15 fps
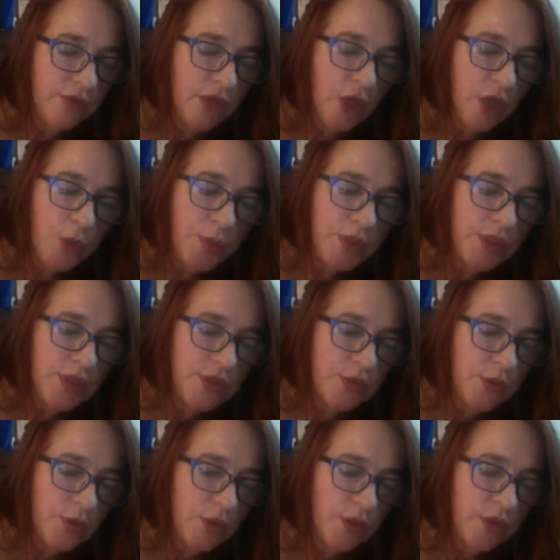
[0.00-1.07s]
opened the
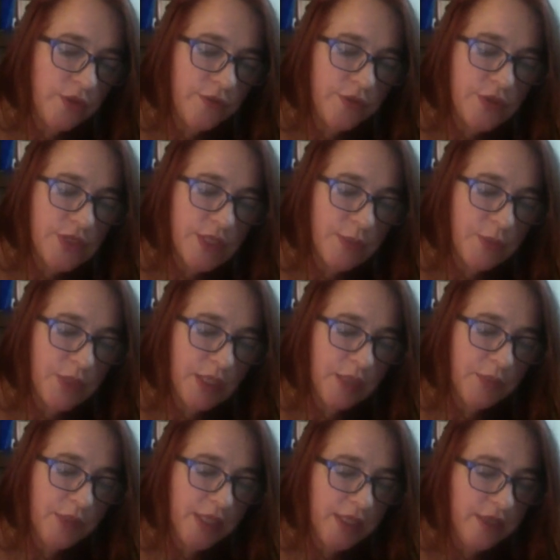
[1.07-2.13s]
door for something
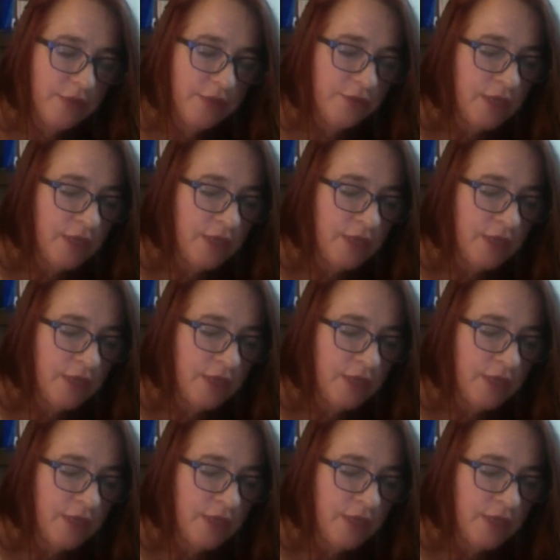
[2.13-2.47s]
above.